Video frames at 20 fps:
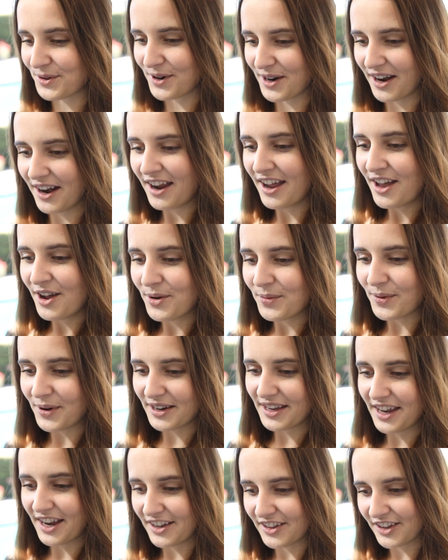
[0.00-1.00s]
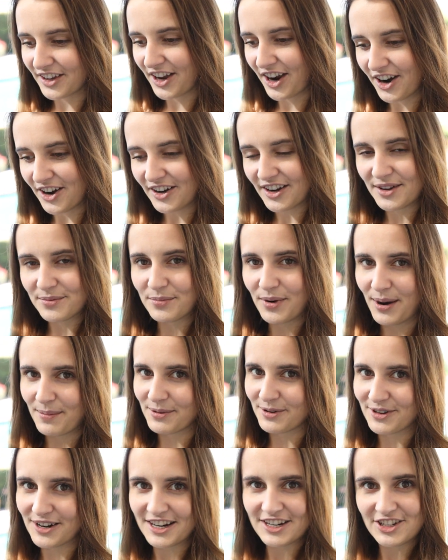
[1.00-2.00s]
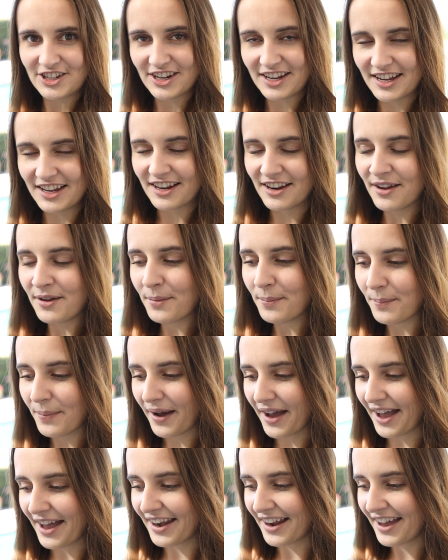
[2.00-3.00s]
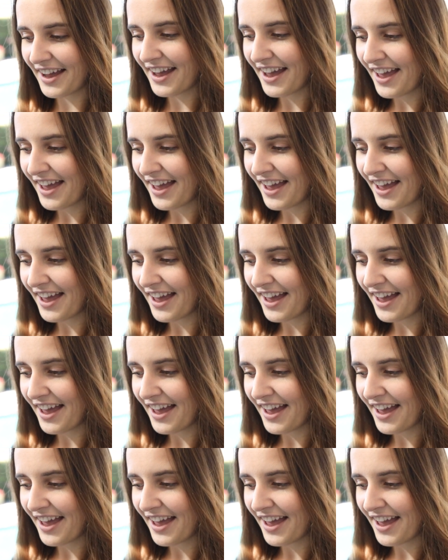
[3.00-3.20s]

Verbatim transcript: or working on the garden preparation, but